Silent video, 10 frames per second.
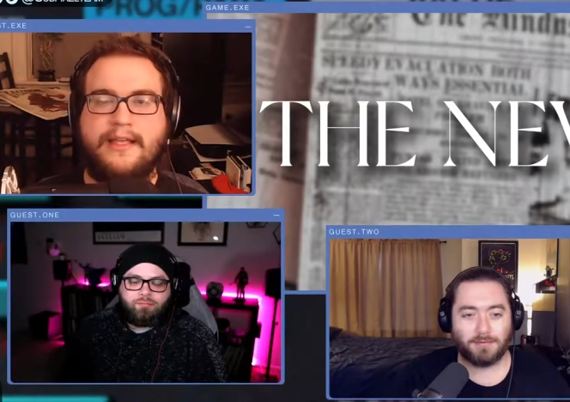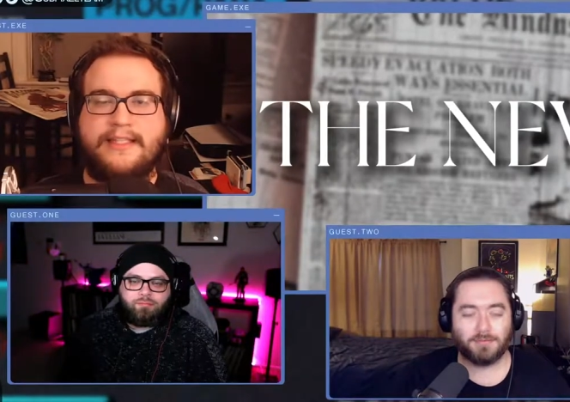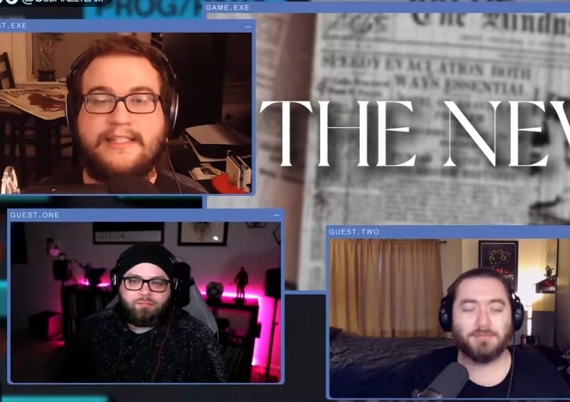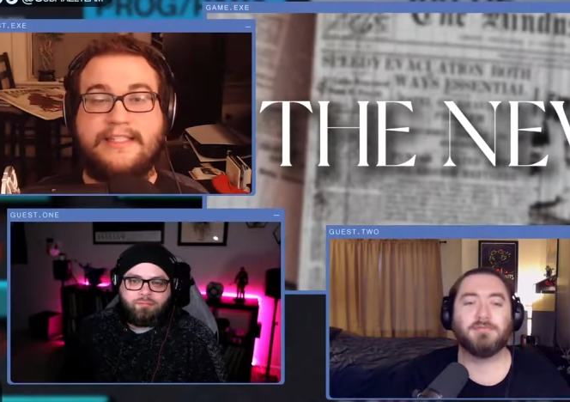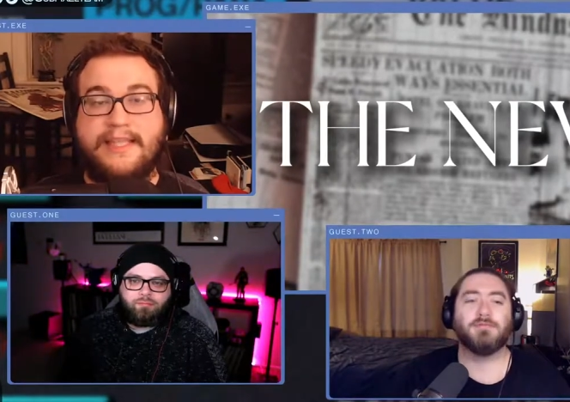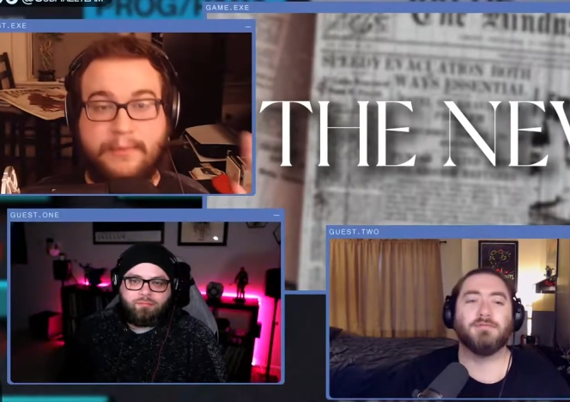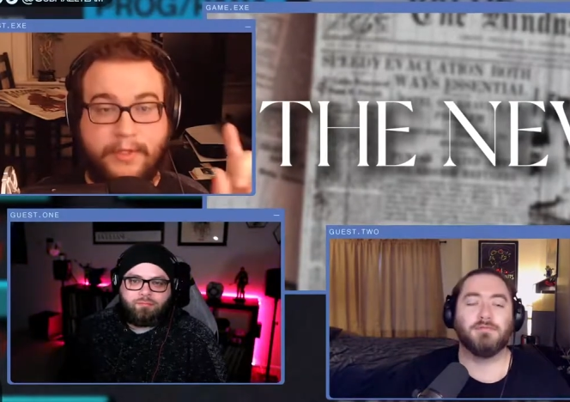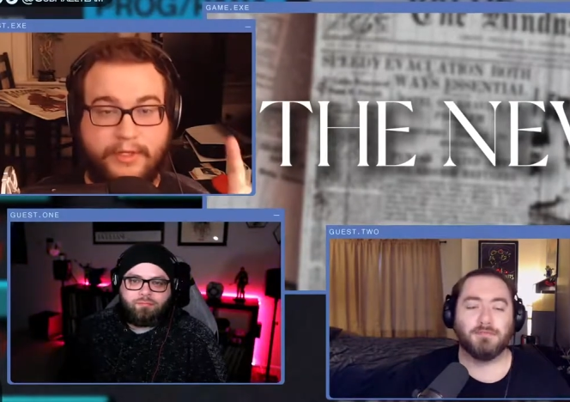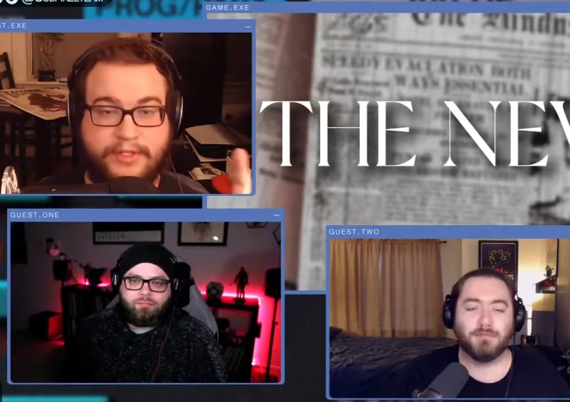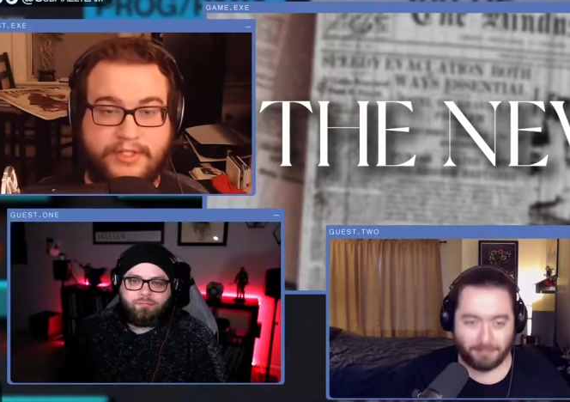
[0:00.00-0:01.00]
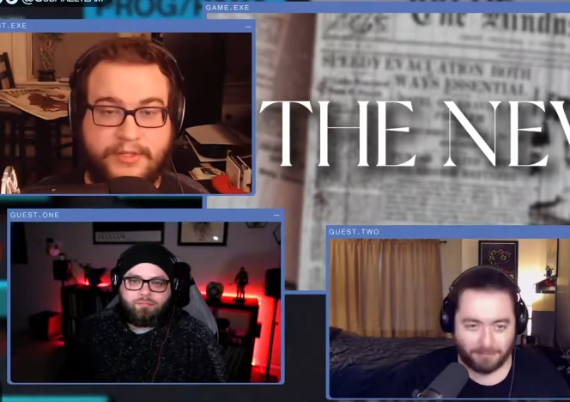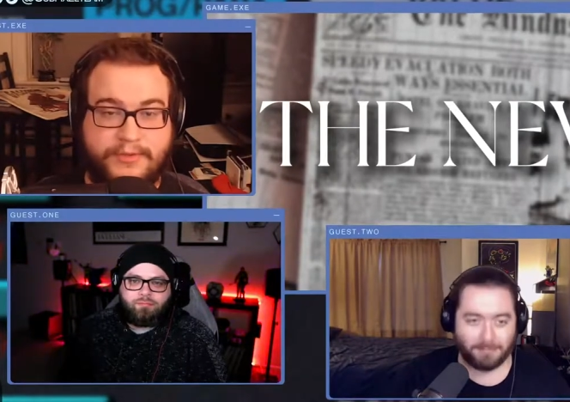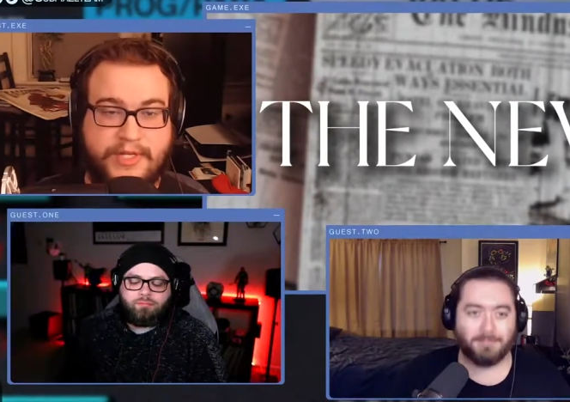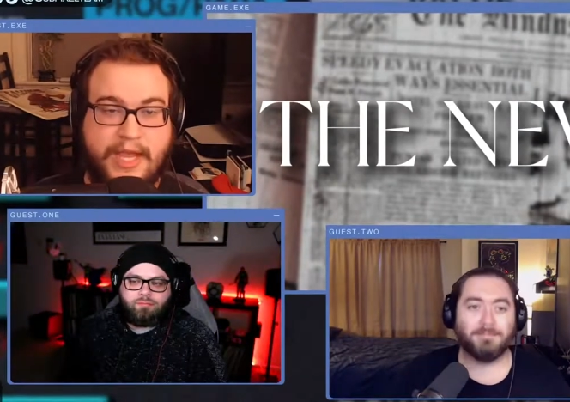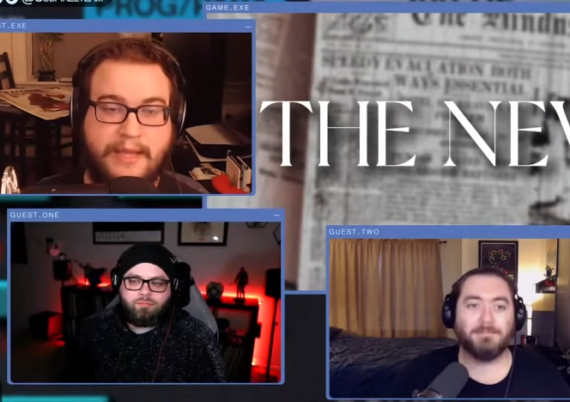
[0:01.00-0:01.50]
Speaker 1: Similar to
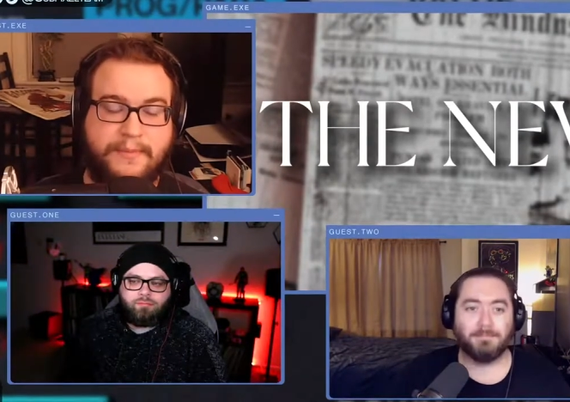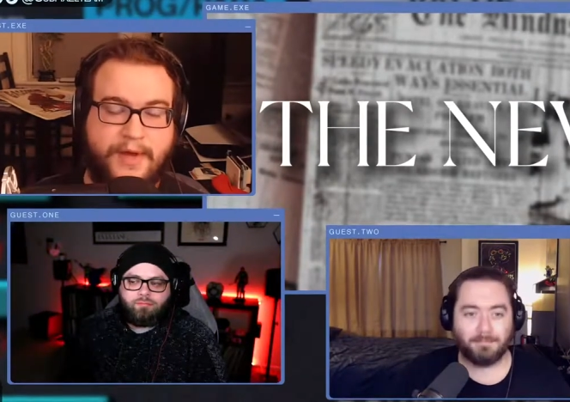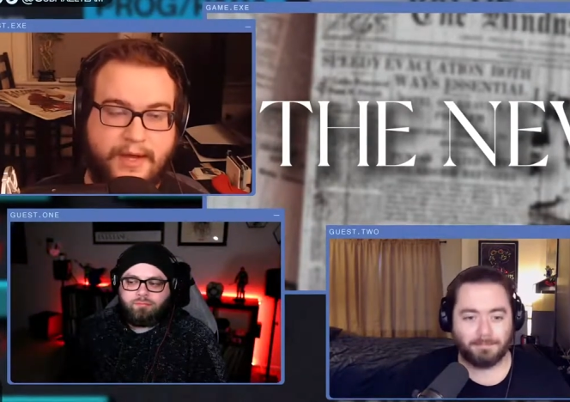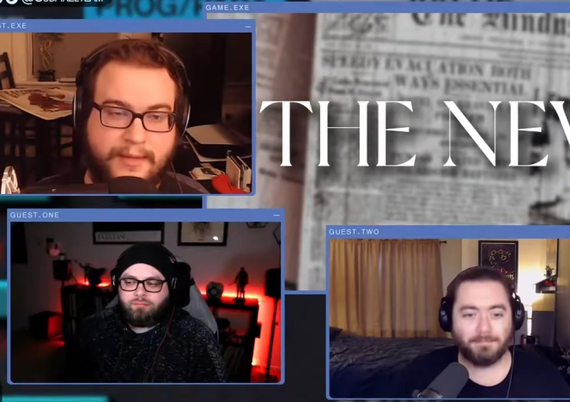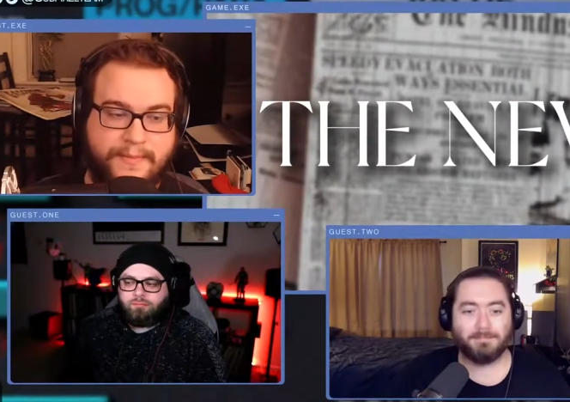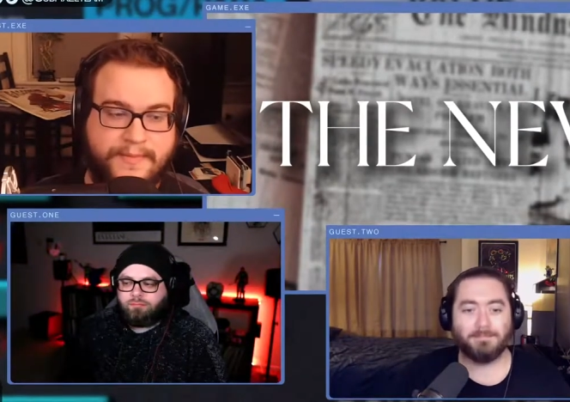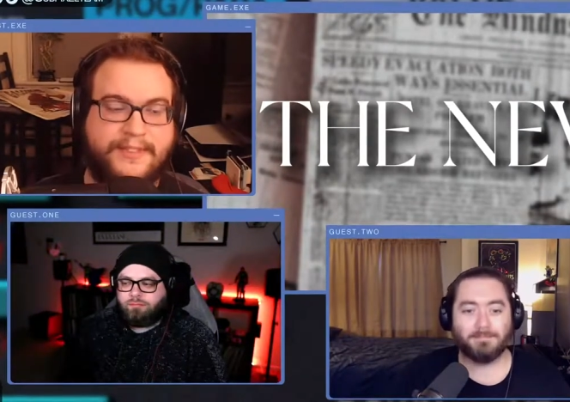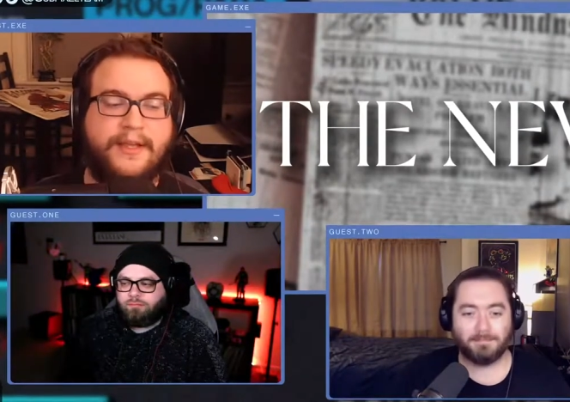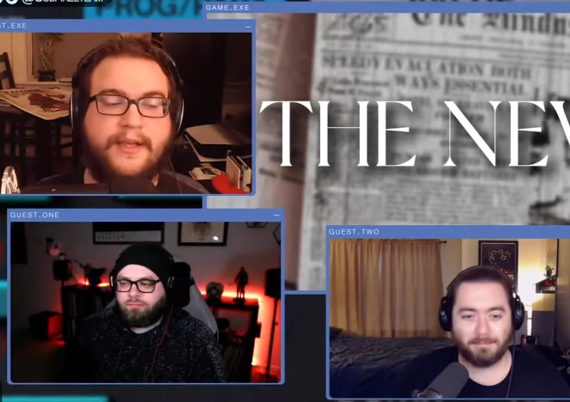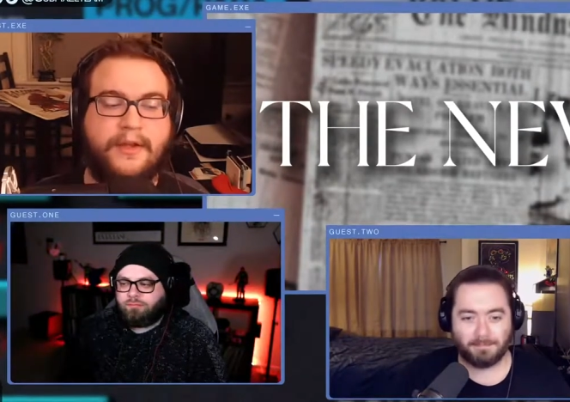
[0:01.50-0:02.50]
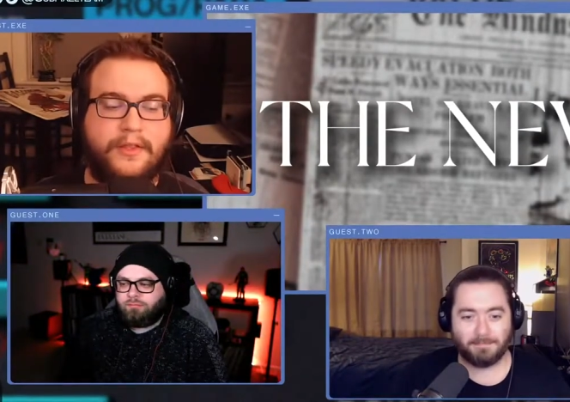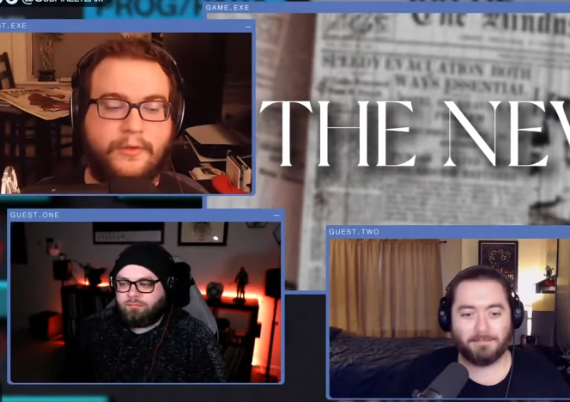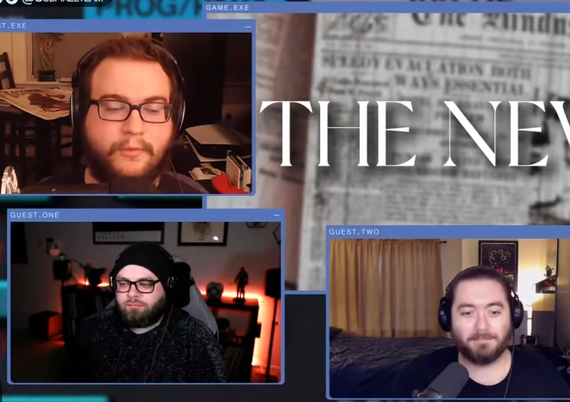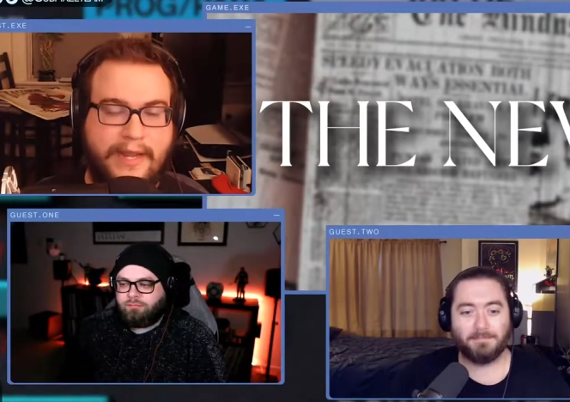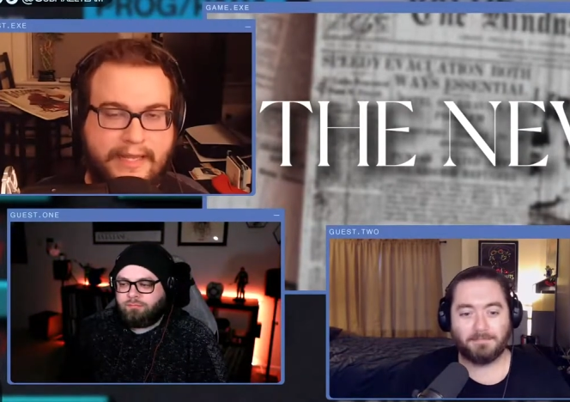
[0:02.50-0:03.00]
Giant Bomb's The
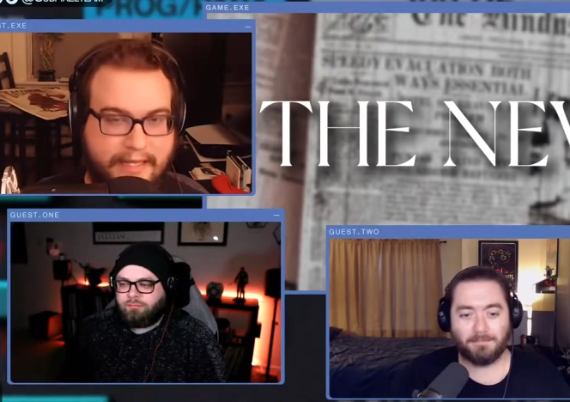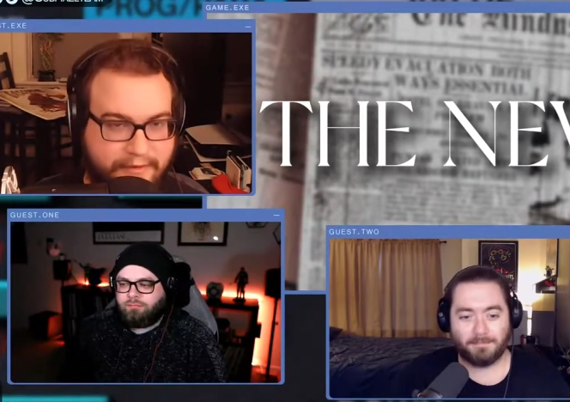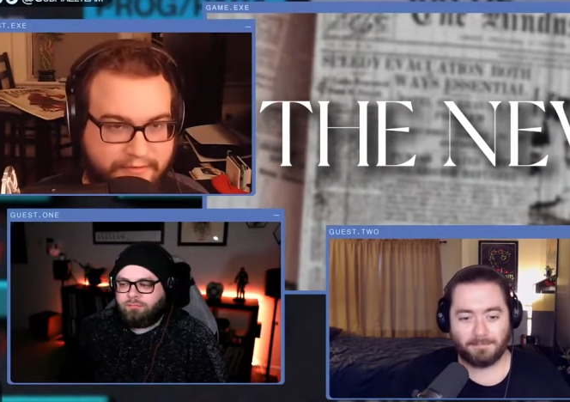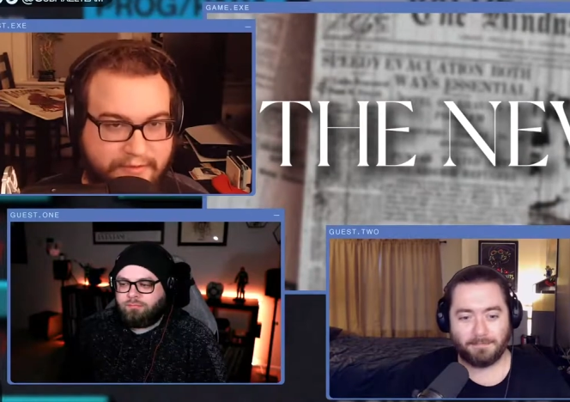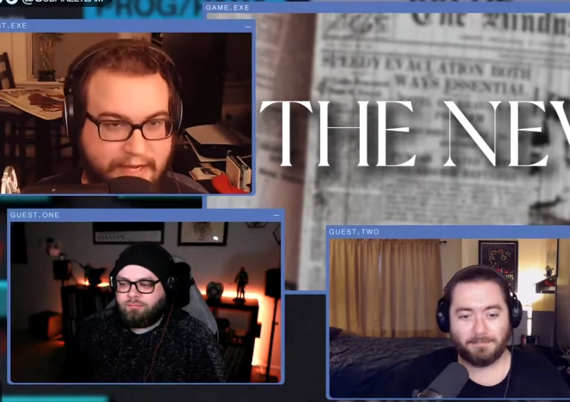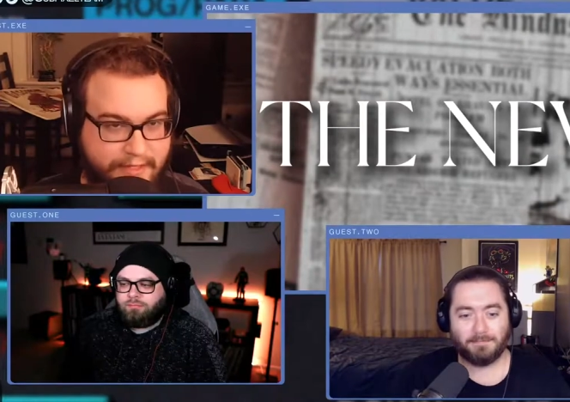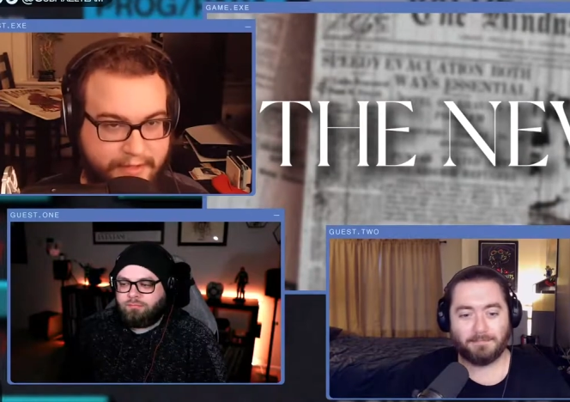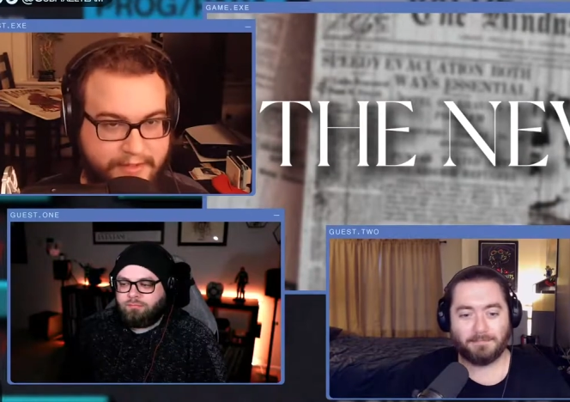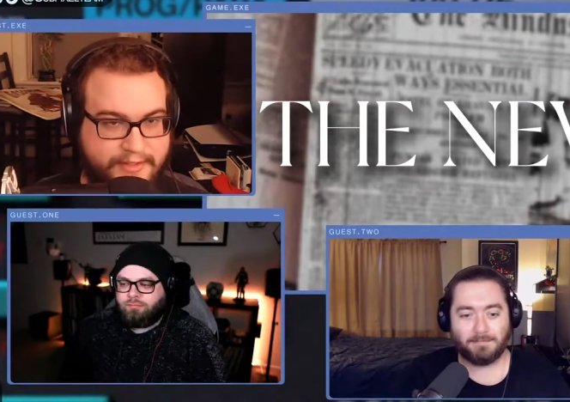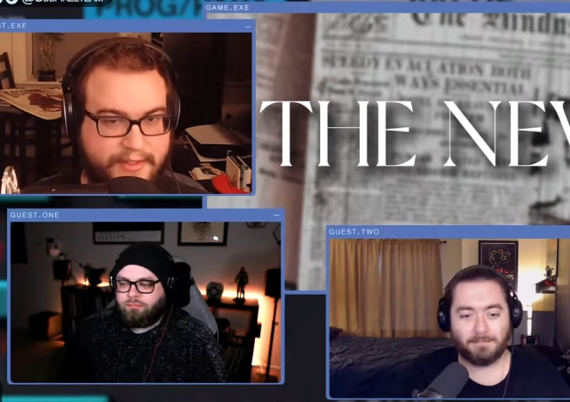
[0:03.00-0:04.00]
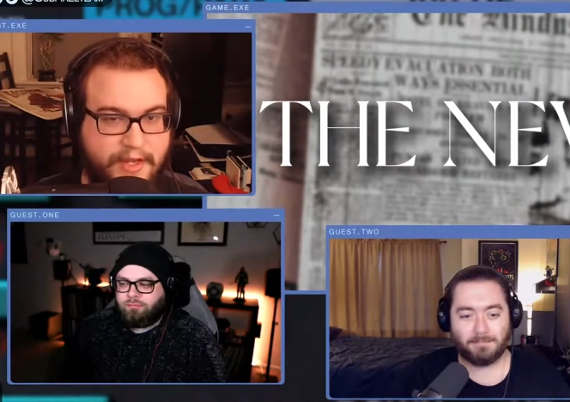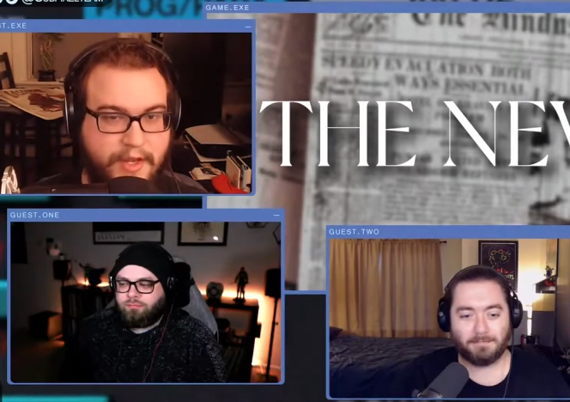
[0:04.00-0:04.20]
Ranking of Fighters,